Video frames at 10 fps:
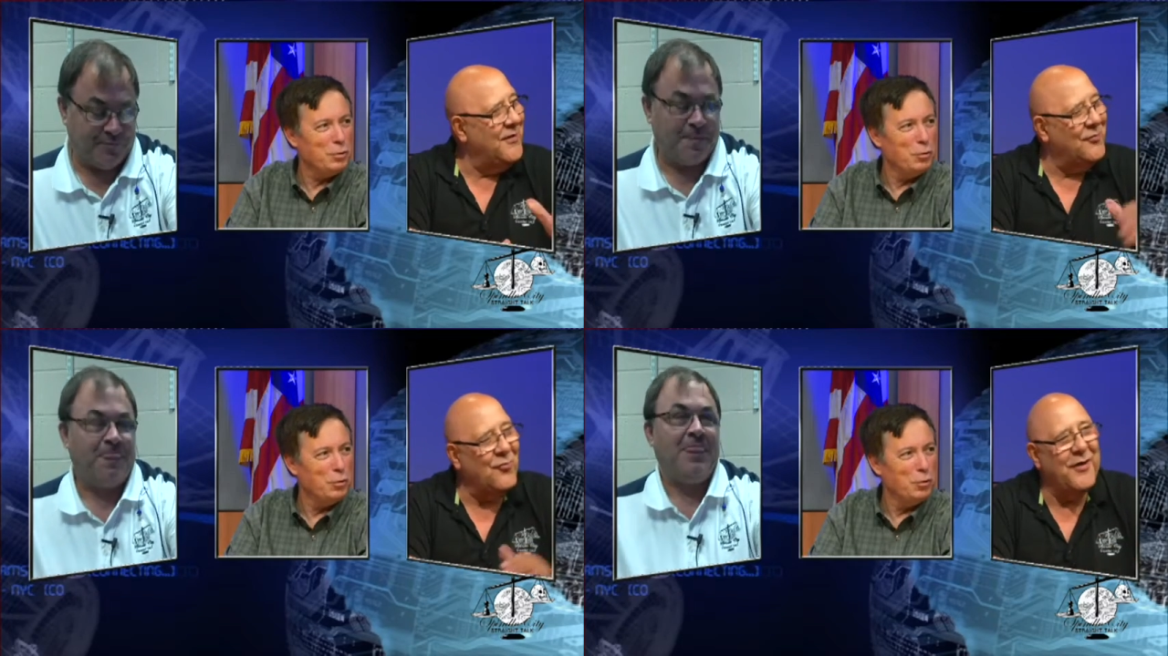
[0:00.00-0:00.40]

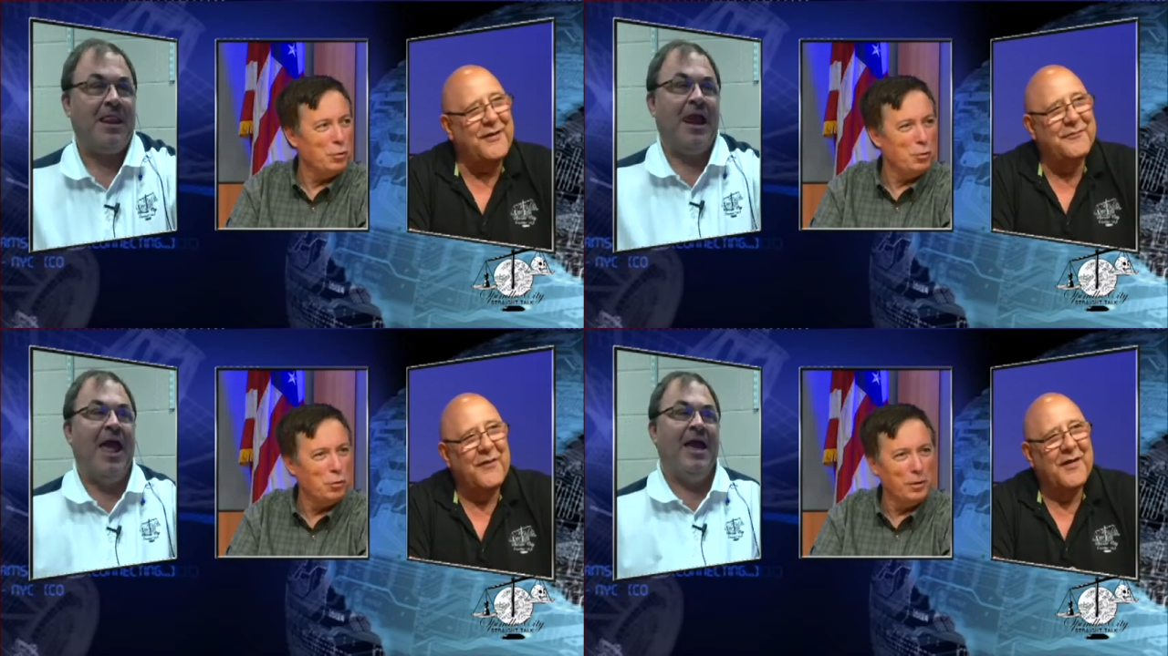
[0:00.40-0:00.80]

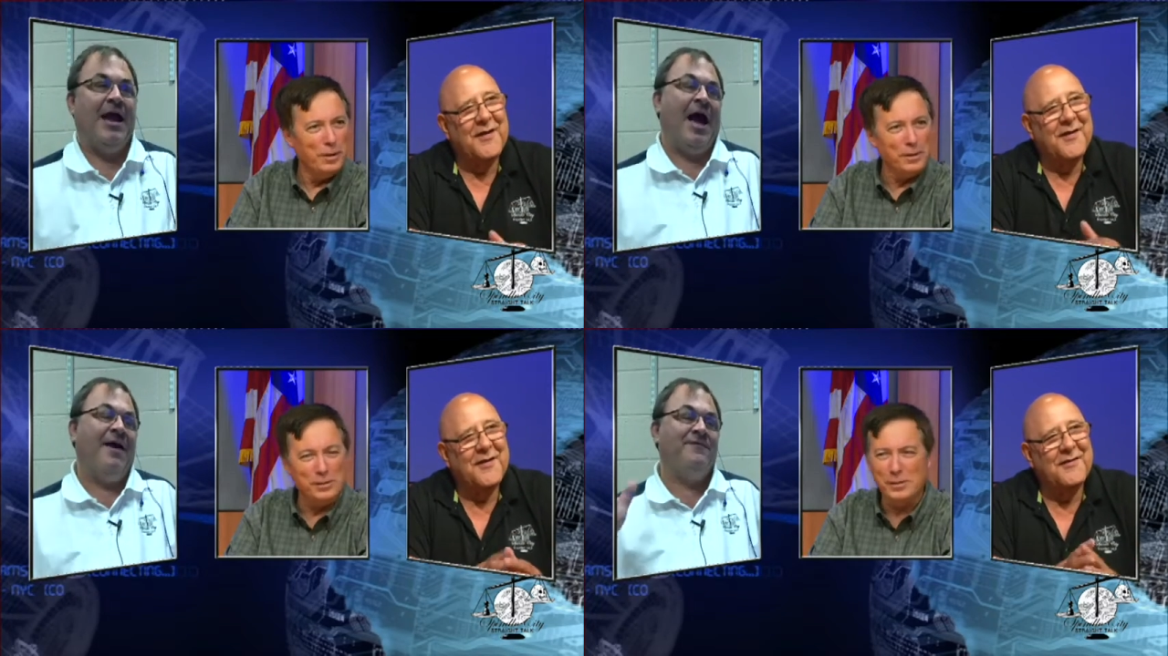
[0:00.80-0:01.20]
Speaker 1: three.
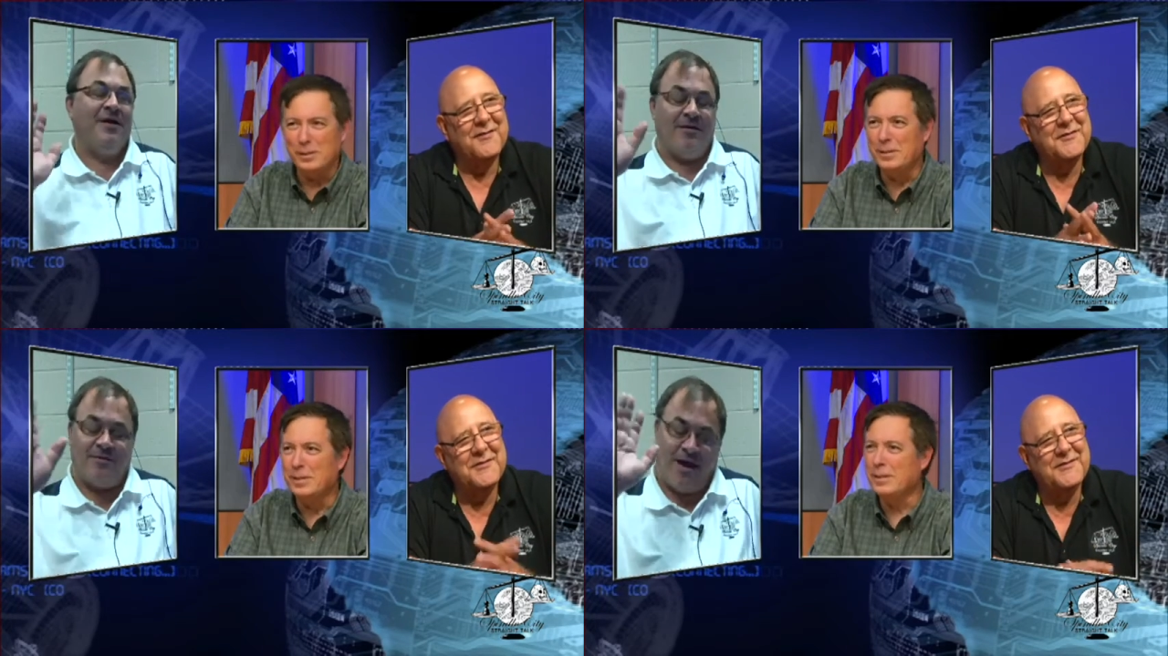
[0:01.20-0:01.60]
Hey, I've
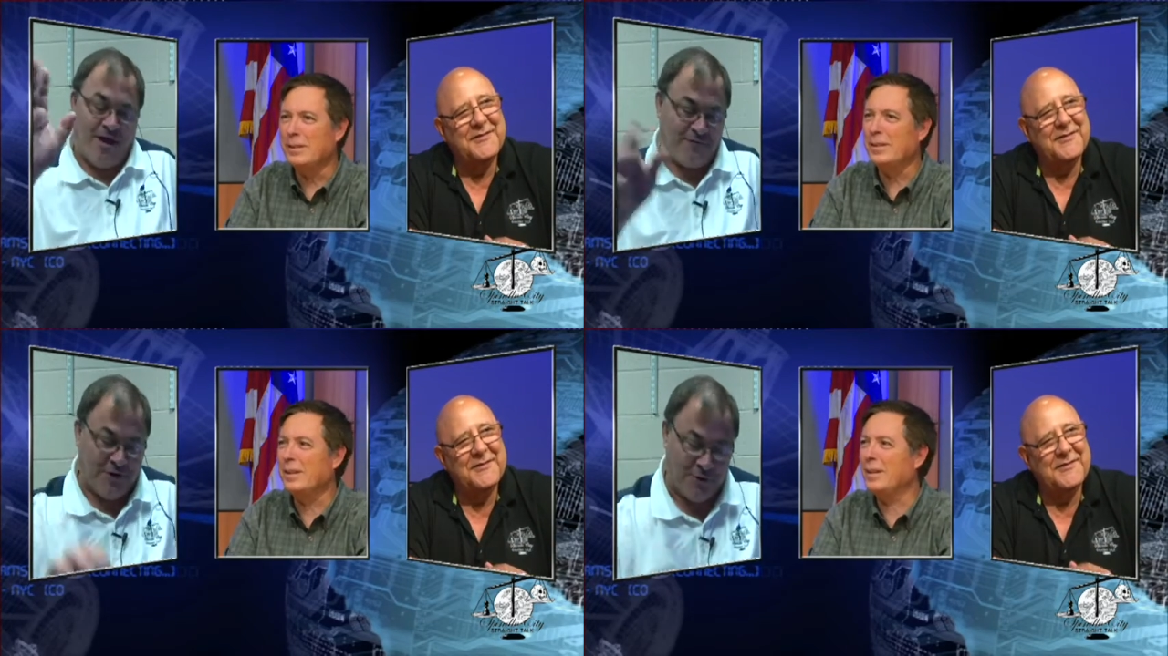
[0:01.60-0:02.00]
got,
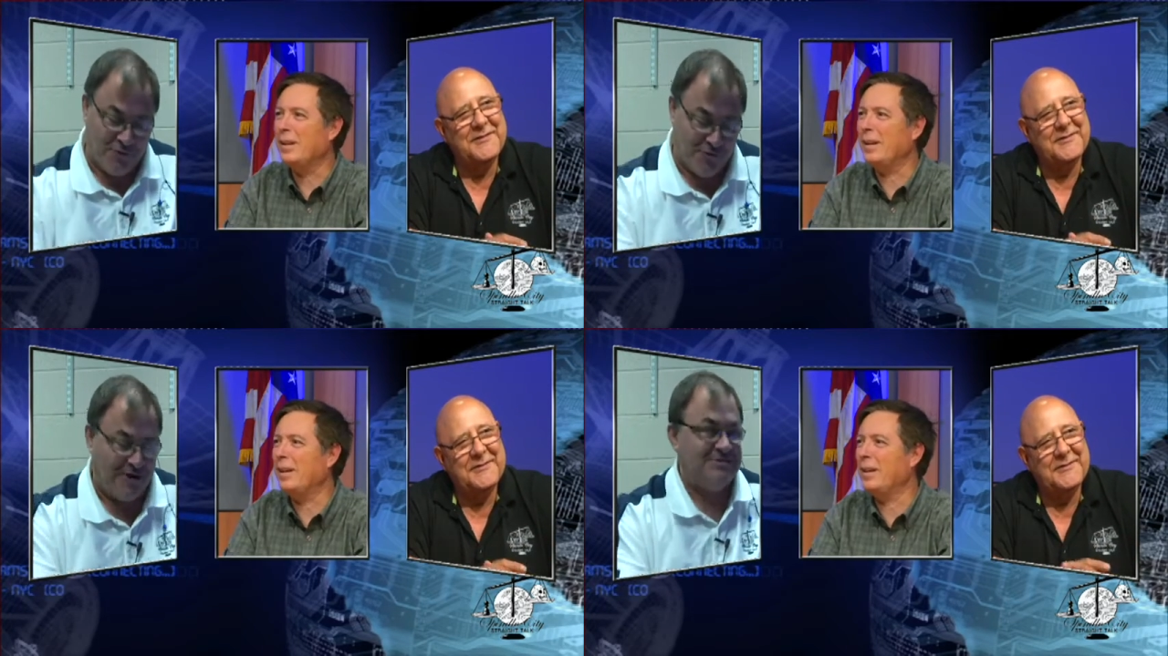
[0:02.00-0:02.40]
I've got to
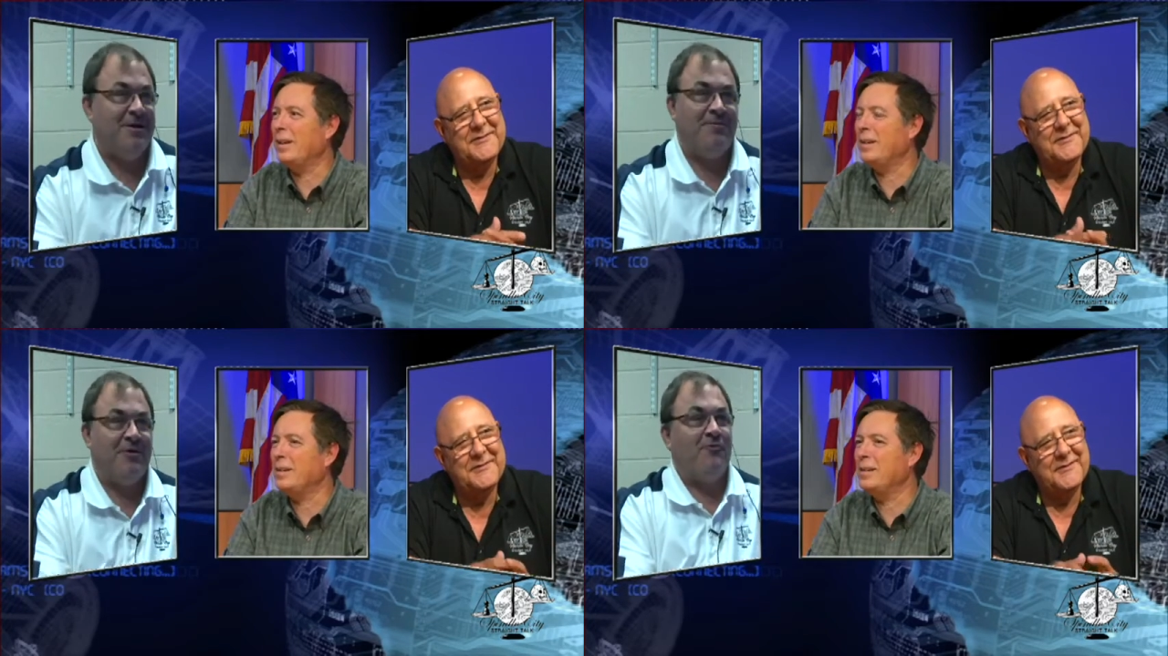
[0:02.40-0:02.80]
address
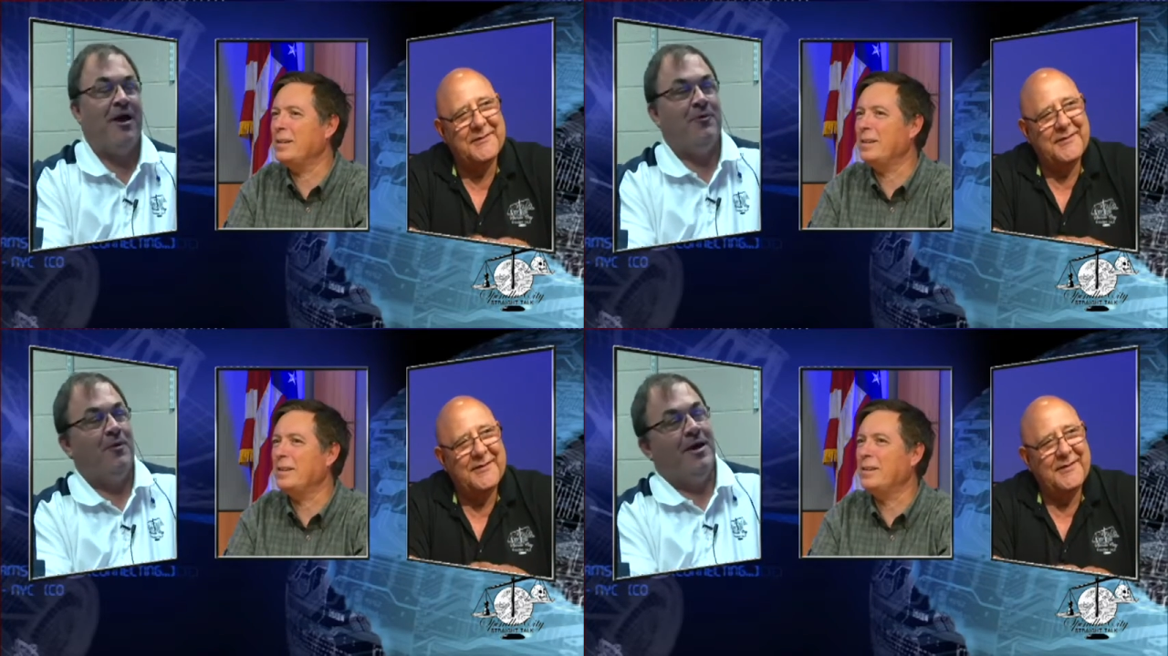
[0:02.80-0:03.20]
something
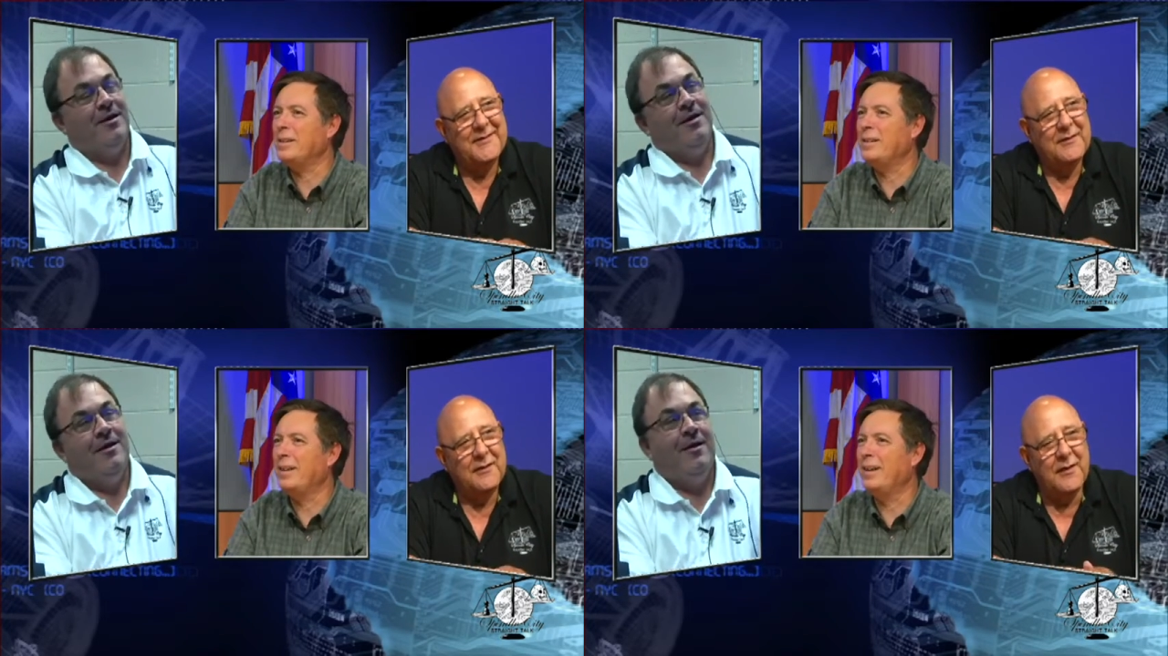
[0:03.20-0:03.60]
right
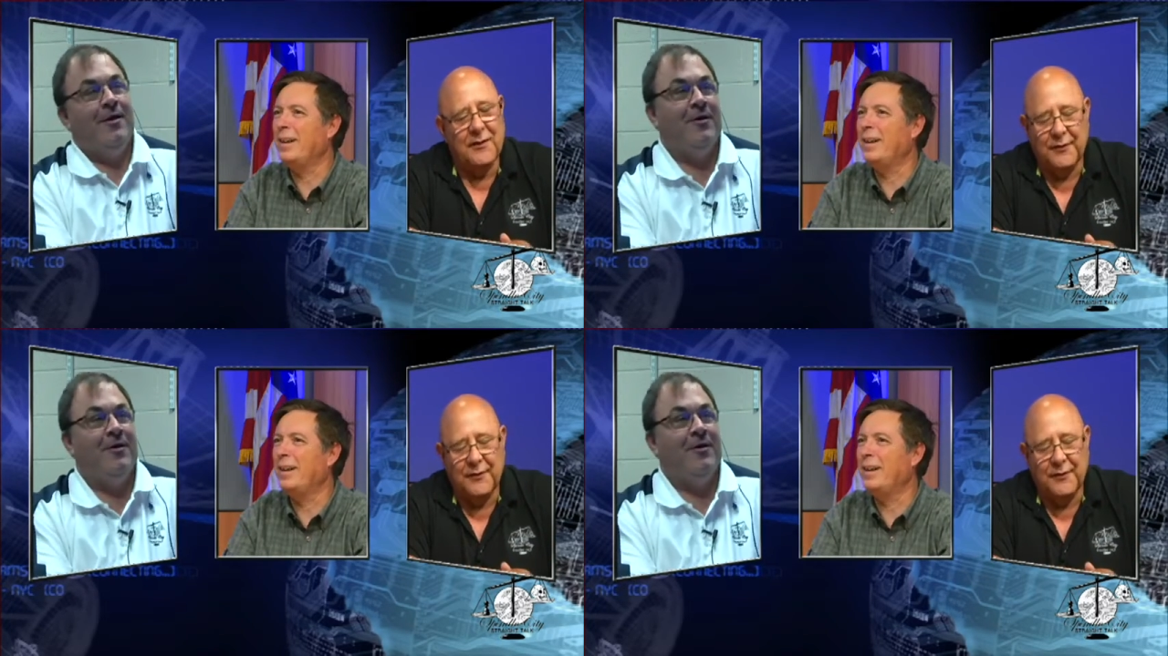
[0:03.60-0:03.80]
away. Uh-oh.